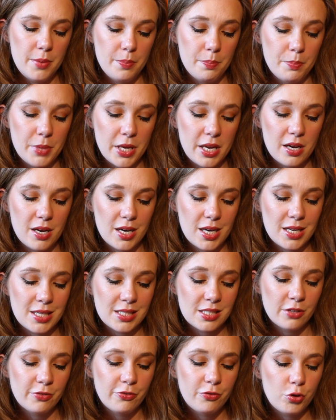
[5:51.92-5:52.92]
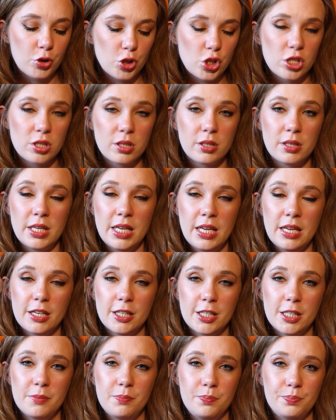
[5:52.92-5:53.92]
because unfortunately,
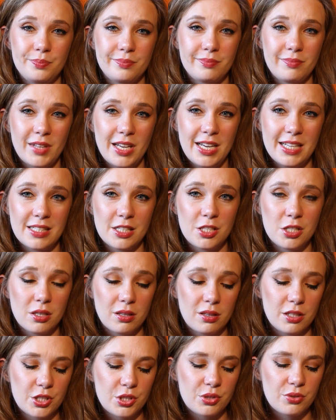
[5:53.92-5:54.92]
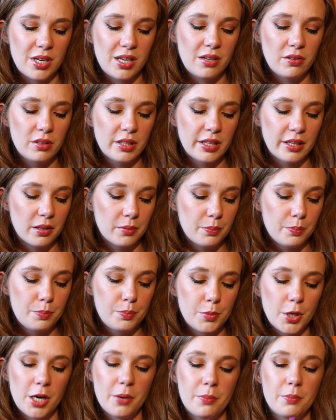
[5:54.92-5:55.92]
as I took this traveling,
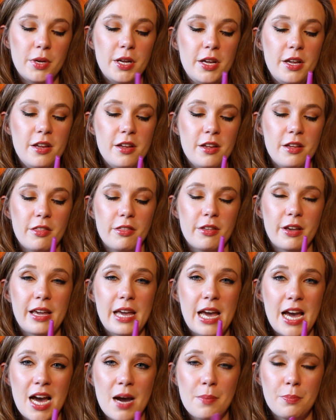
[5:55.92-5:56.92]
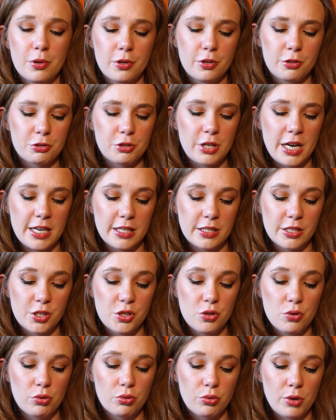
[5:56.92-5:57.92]
the cap has
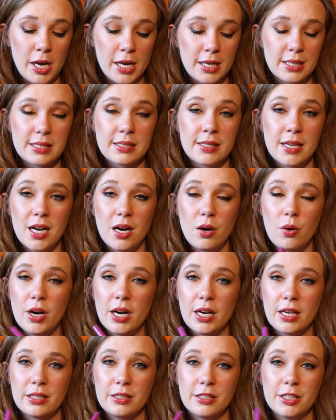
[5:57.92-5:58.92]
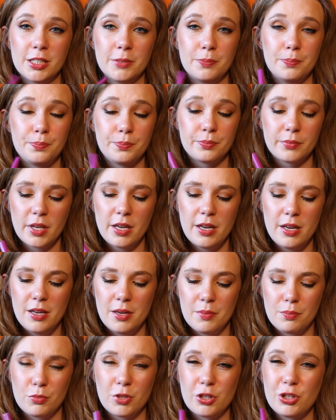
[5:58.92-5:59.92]
2 cracks now, and
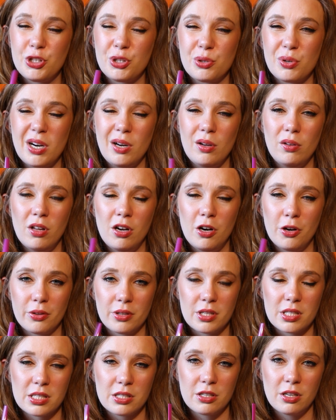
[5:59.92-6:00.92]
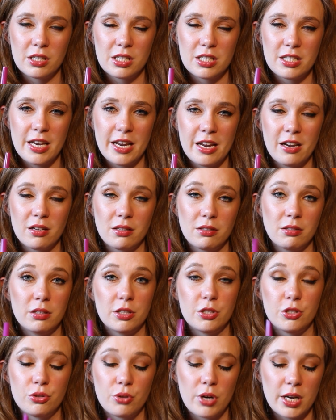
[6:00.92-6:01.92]
not sure how long this is going to take until
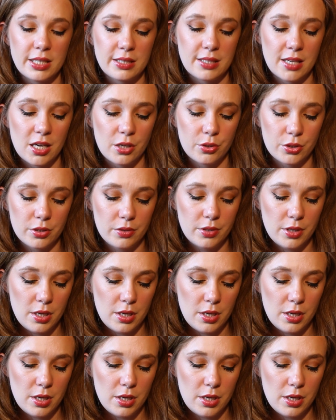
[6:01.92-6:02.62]
it dries out.